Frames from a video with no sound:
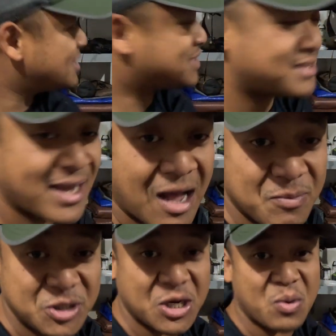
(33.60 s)
Today I'll
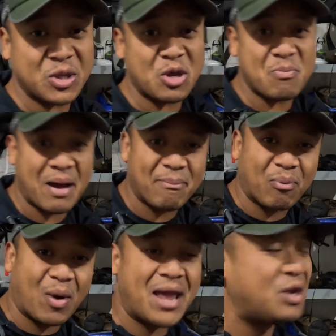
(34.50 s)
be showing you my
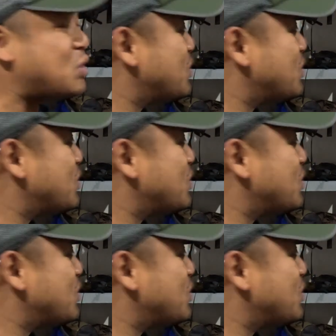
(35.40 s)
brand new